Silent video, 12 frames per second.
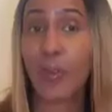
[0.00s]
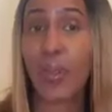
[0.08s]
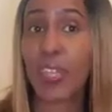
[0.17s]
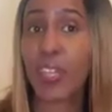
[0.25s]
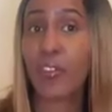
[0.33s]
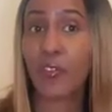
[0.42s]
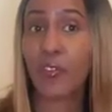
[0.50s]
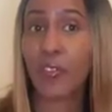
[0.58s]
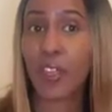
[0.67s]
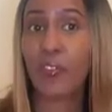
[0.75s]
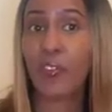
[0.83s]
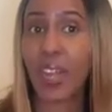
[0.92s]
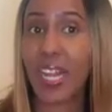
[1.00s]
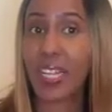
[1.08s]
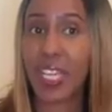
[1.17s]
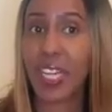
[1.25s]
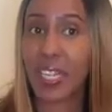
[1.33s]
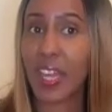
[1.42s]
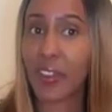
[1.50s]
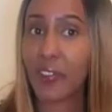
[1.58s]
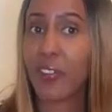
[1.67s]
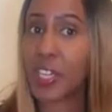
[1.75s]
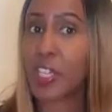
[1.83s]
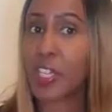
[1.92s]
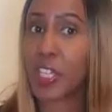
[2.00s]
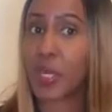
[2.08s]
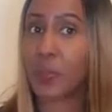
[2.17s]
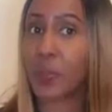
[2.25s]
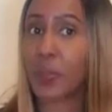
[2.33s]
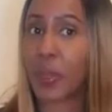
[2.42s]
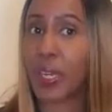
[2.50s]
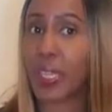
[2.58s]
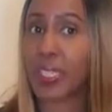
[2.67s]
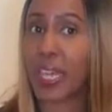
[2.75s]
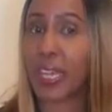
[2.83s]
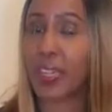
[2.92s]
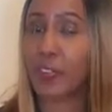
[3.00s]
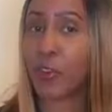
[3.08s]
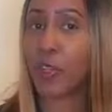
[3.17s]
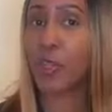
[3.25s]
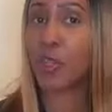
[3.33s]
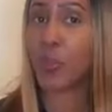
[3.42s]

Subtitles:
way they've cultured their friendship. You understand? For you to